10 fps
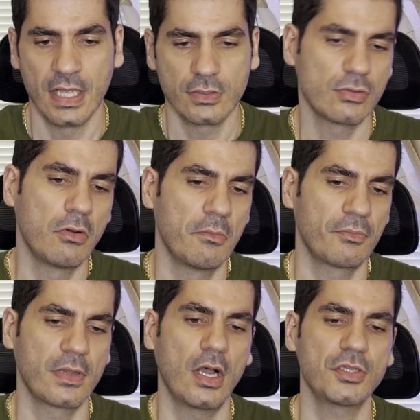So
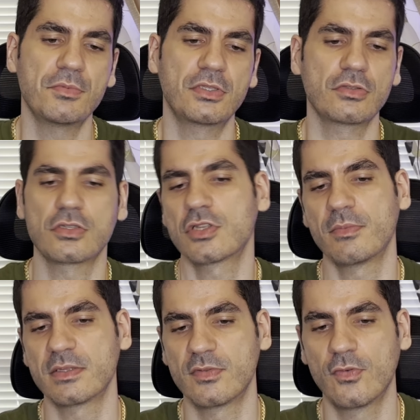the other method was same
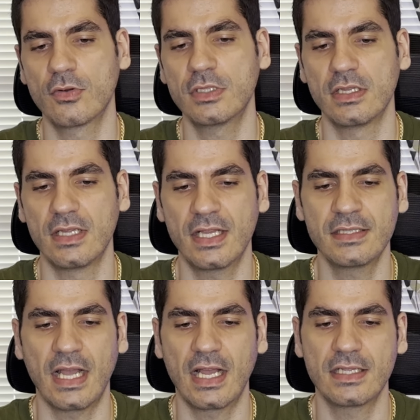as before, the len
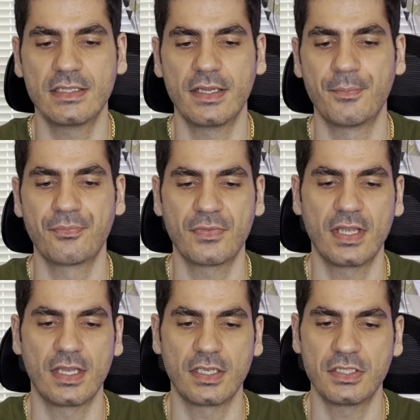and
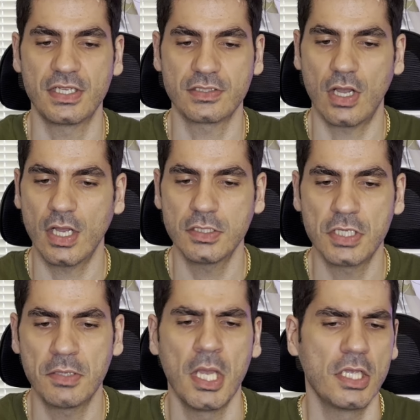the get
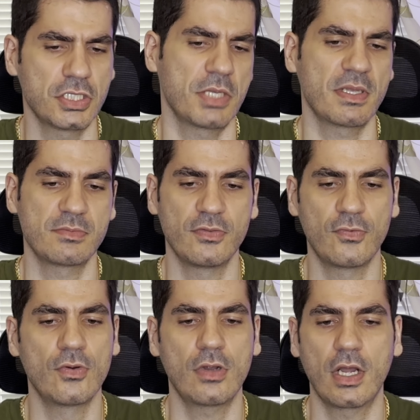item, same as
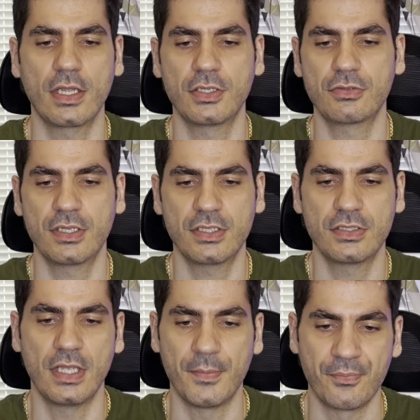before. I created
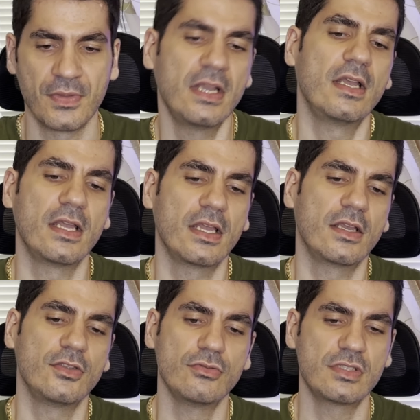the
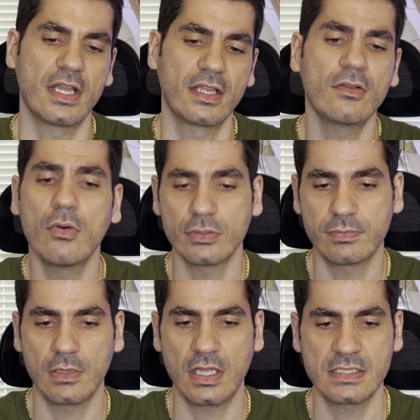use the encode
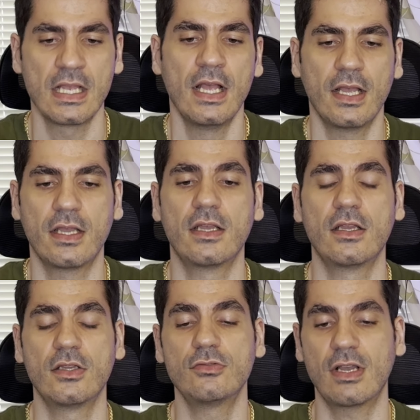plus
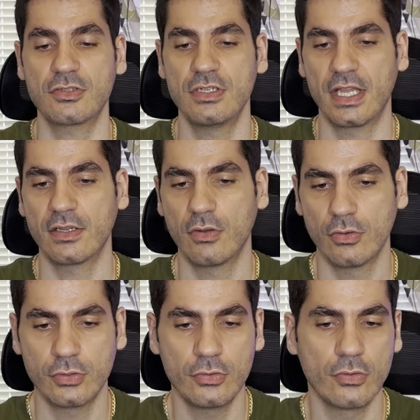to actually
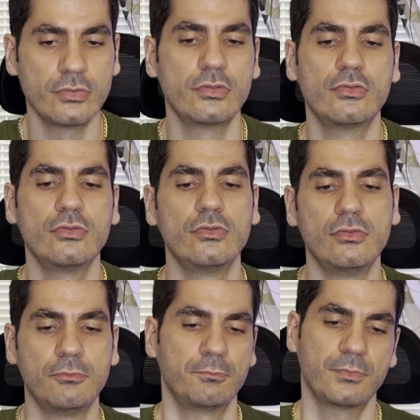encode those
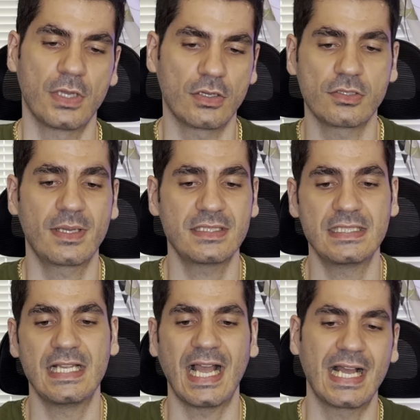to
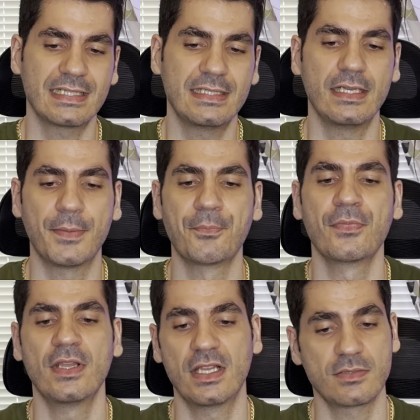automatically add the
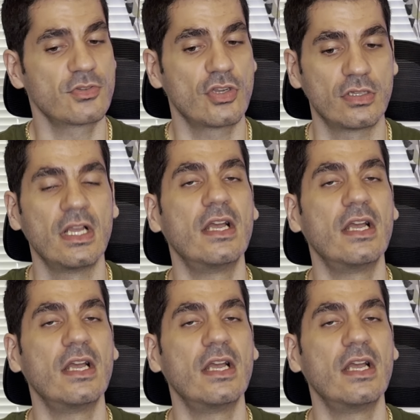special